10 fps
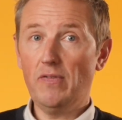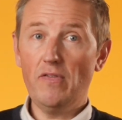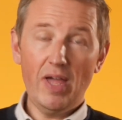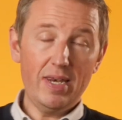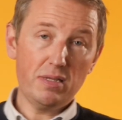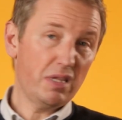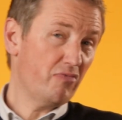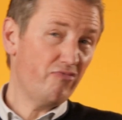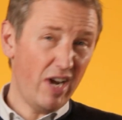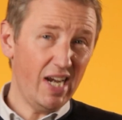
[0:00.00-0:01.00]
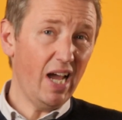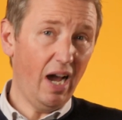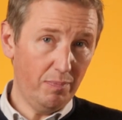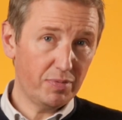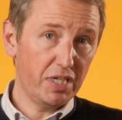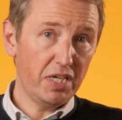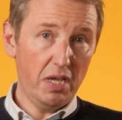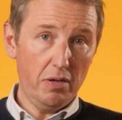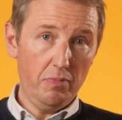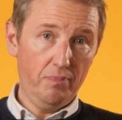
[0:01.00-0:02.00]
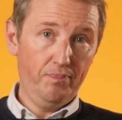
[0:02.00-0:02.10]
of events. It's really up to you.